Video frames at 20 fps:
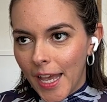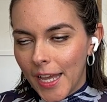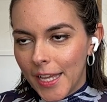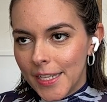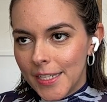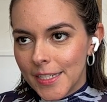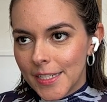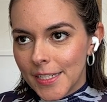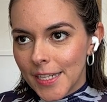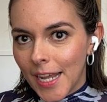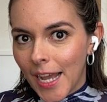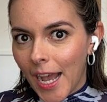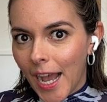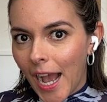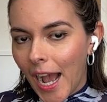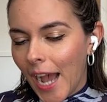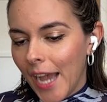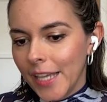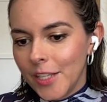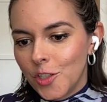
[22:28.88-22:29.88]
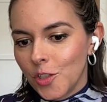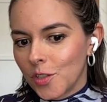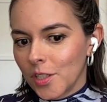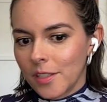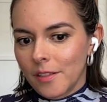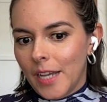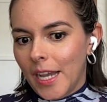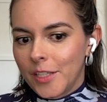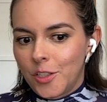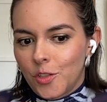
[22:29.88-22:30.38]
And I
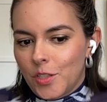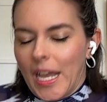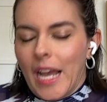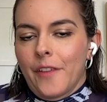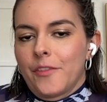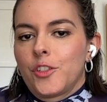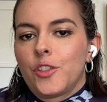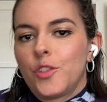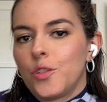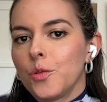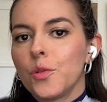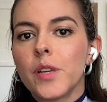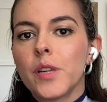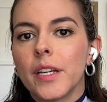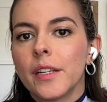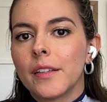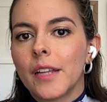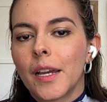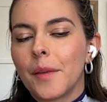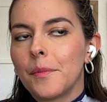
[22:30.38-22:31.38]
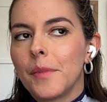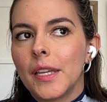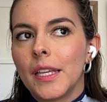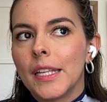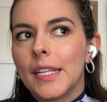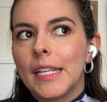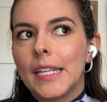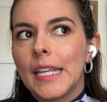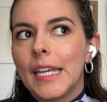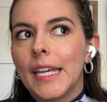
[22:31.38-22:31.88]
just have to do it. I
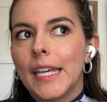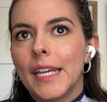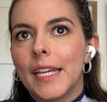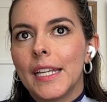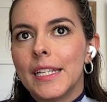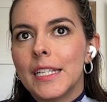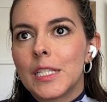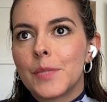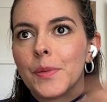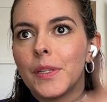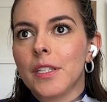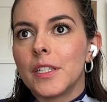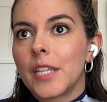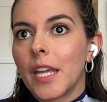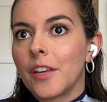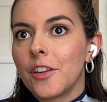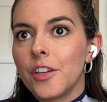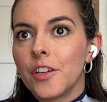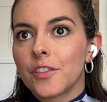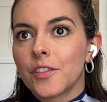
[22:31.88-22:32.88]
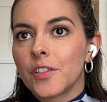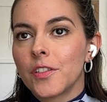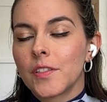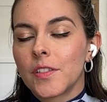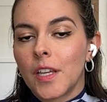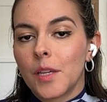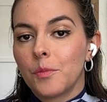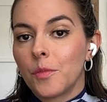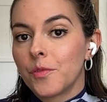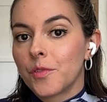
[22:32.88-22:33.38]
mean, and it's been 10 years
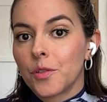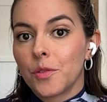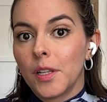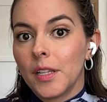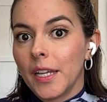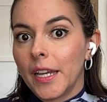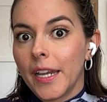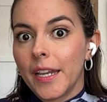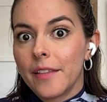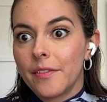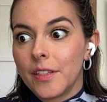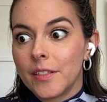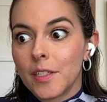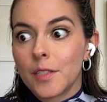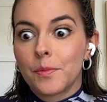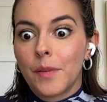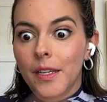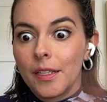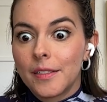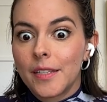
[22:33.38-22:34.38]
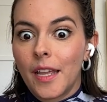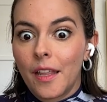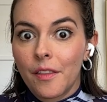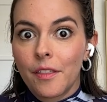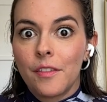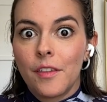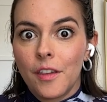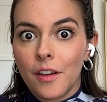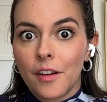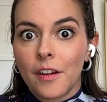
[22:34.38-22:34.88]
since I moved to LA. This is my
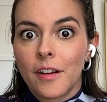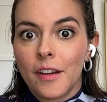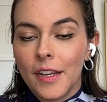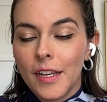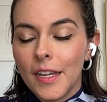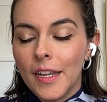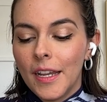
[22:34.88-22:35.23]
10th year.